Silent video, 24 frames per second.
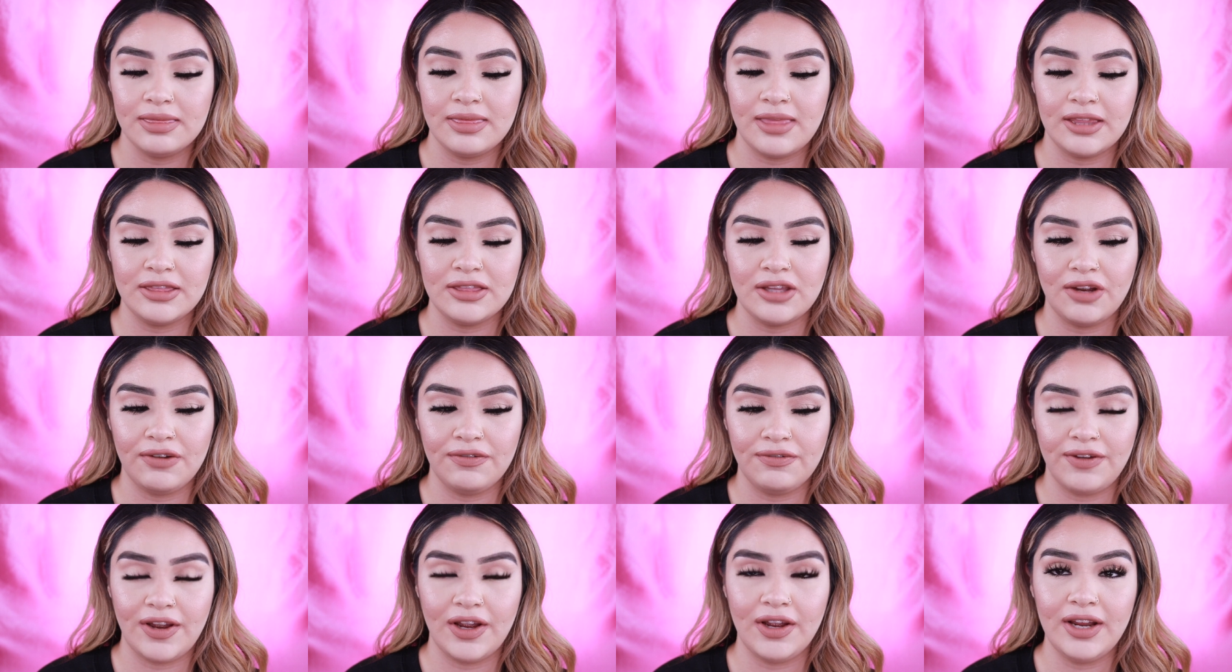that
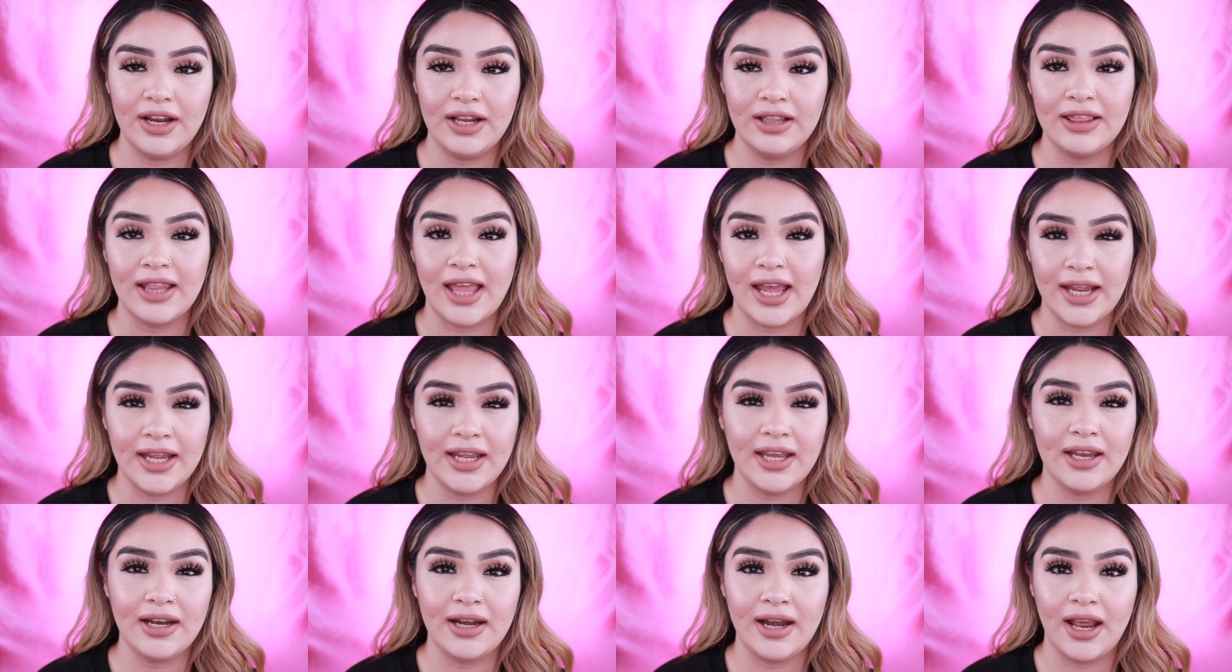they're very
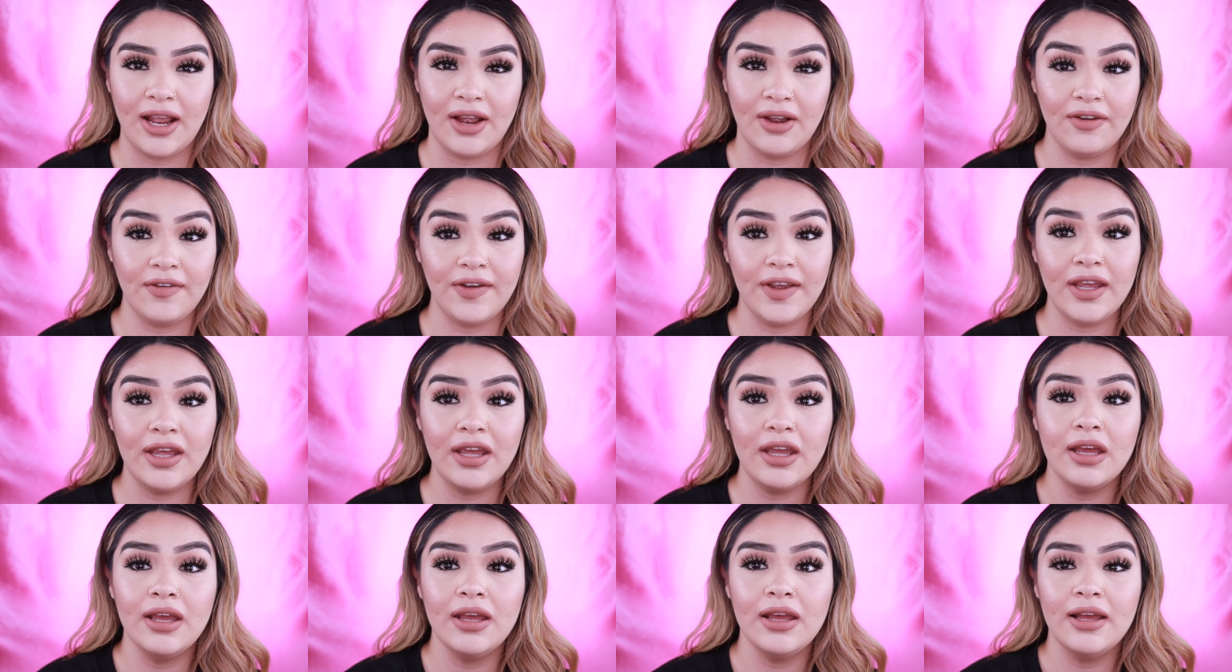light and
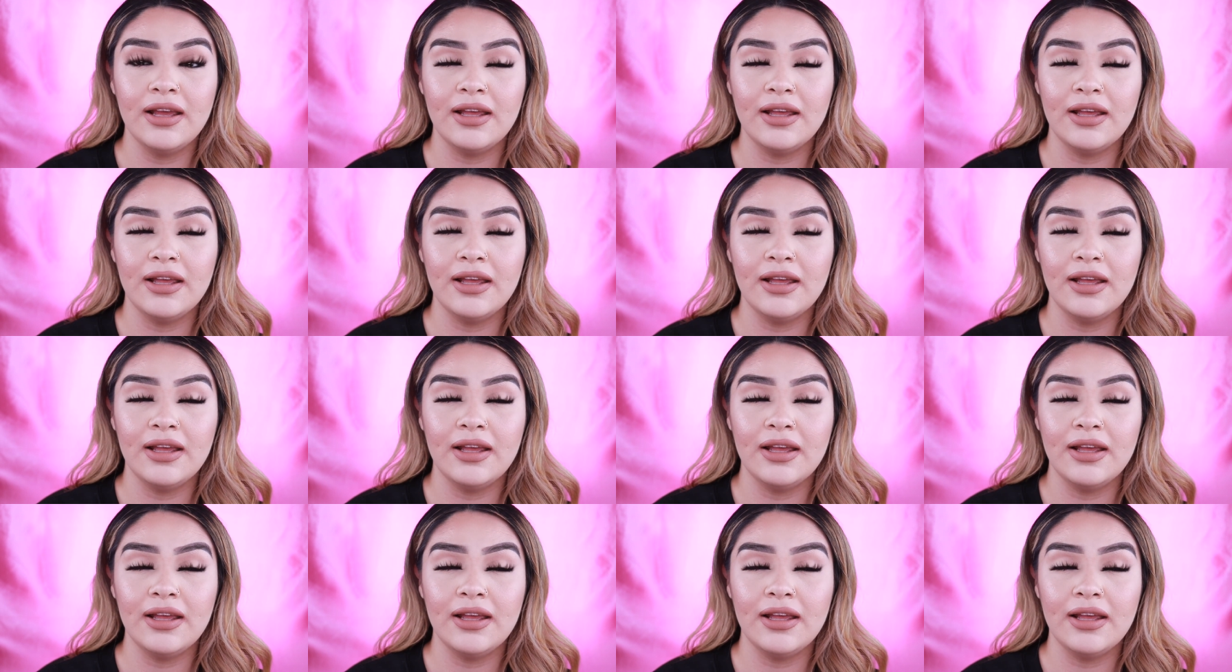airy.